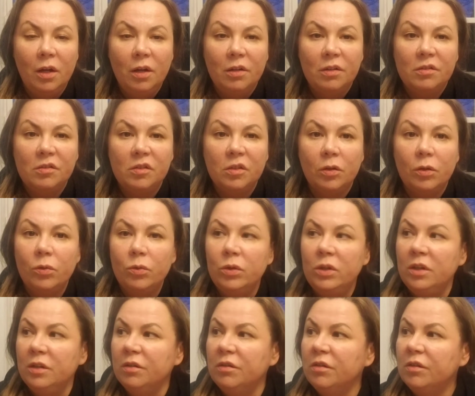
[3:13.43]
So
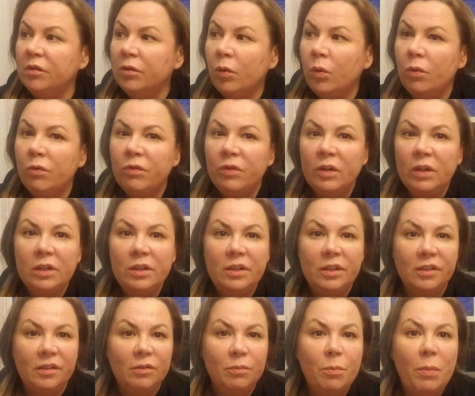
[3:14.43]
his sofa,
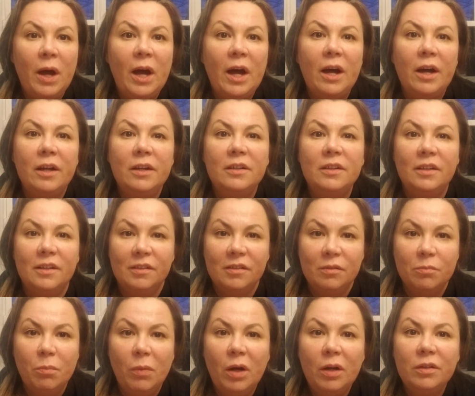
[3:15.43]
his bed, his
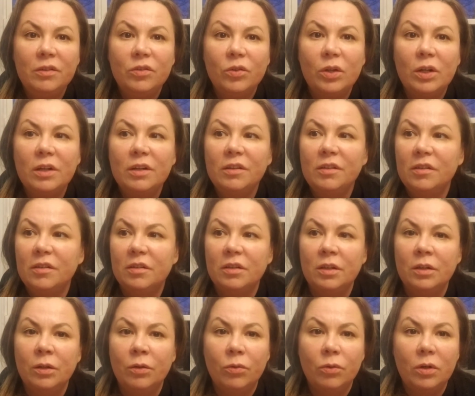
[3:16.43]
mattress,
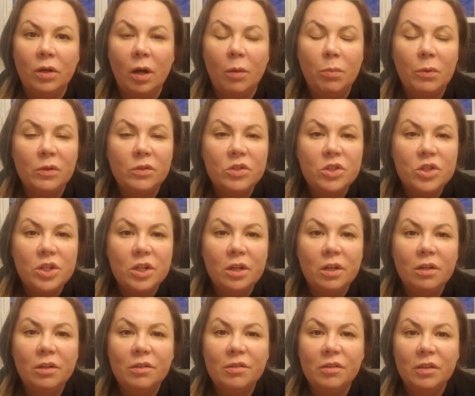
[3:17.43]
a couple
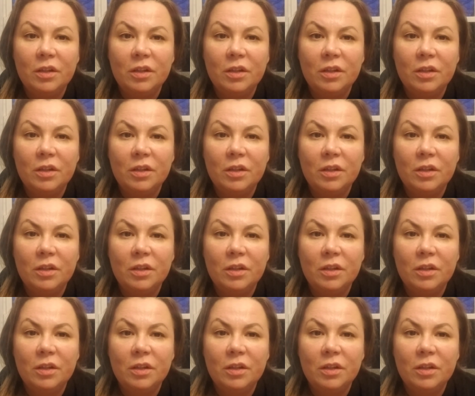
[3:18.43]
chairs,